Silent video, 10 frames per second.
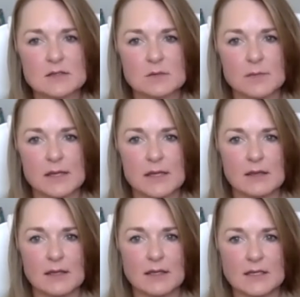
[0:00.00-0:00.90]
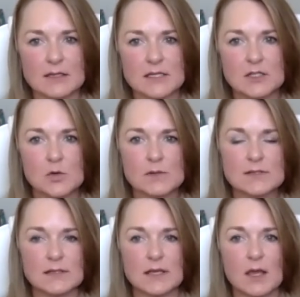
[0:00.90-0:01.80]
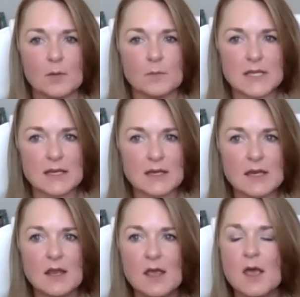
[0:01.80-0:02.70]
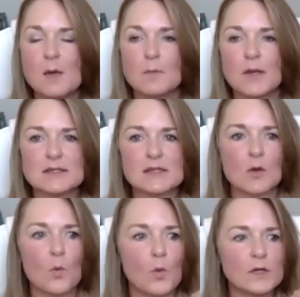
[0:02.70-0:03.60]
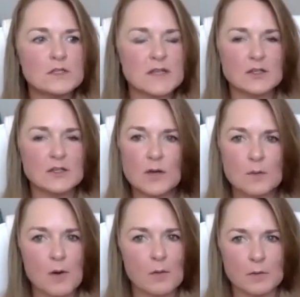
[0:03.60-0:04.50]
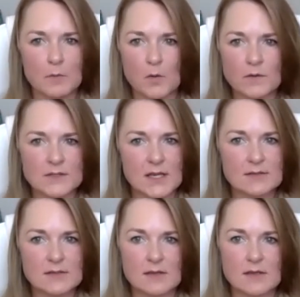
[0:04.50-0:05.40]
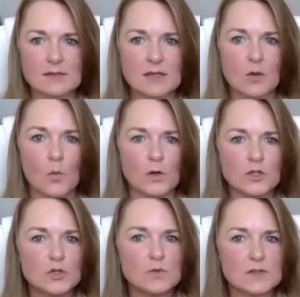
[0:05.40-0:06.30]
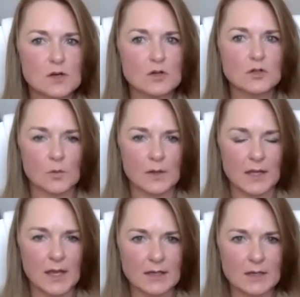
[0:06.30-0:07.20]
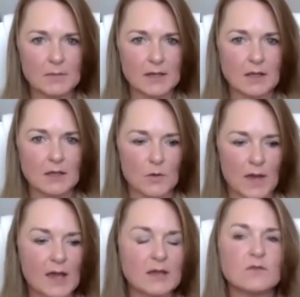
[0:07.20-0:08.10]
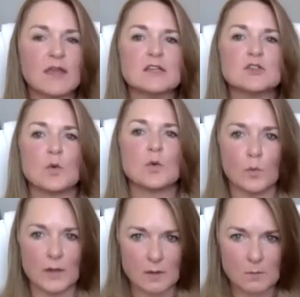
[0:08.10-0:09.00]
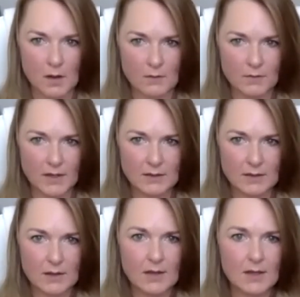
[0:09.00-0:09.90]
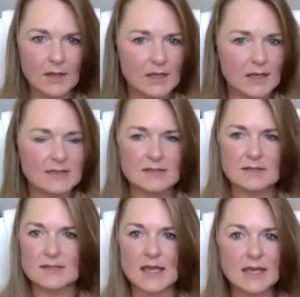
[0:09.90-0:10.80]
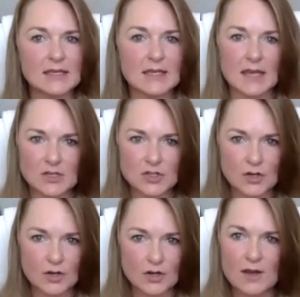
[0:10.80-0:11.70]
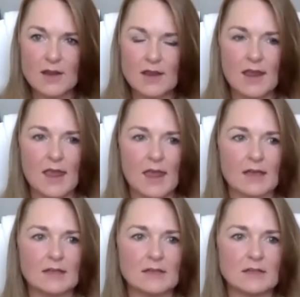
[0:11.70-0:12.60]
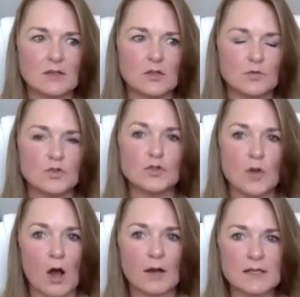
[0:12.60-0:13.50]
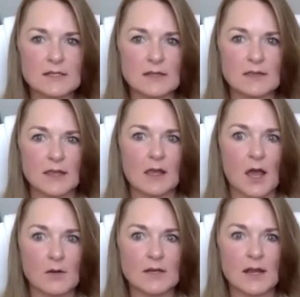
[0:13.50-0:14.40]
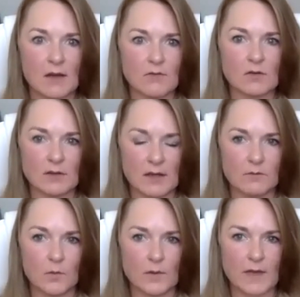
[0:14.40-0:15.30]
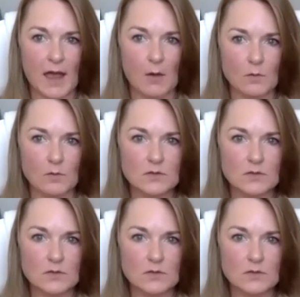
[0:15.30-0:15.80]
to be like continuously updated. But it's like once, and you can probably both attest to this, like once you start doing it and you kind of get into a rhythm of it, it's second nature. And you honestly think, how did I ever live without